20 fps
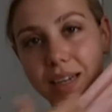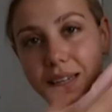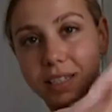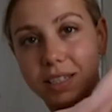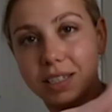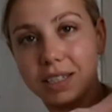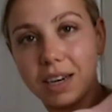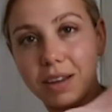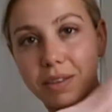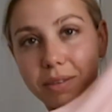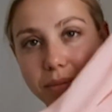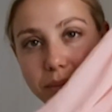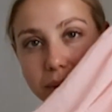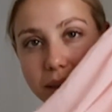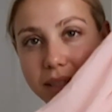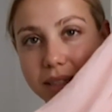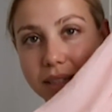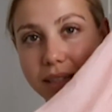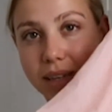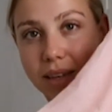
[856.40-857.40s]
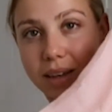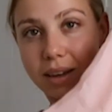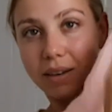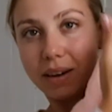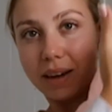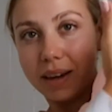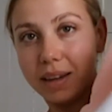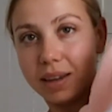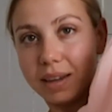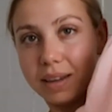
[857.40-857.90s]
like do you know it's like go
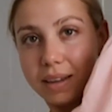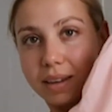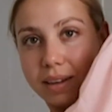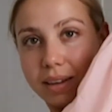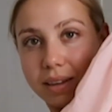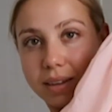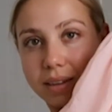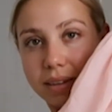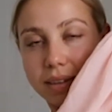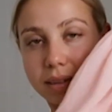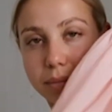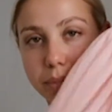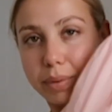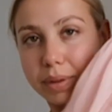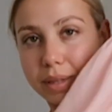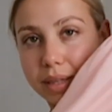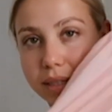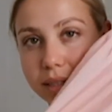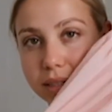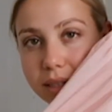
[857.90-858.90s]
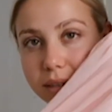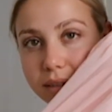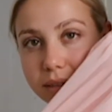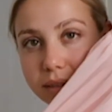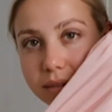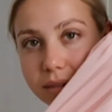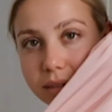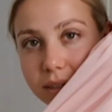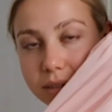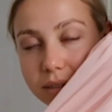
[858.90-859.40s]
like the bit
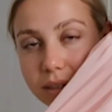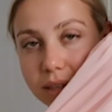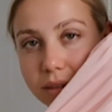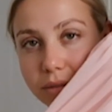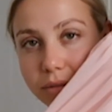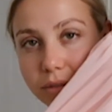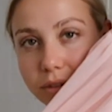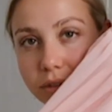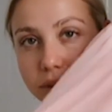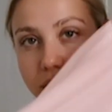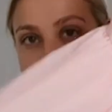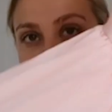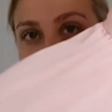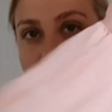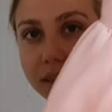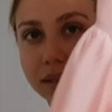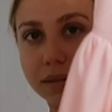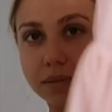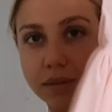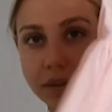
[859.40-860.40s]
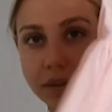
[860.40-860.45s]
that goes in the front and then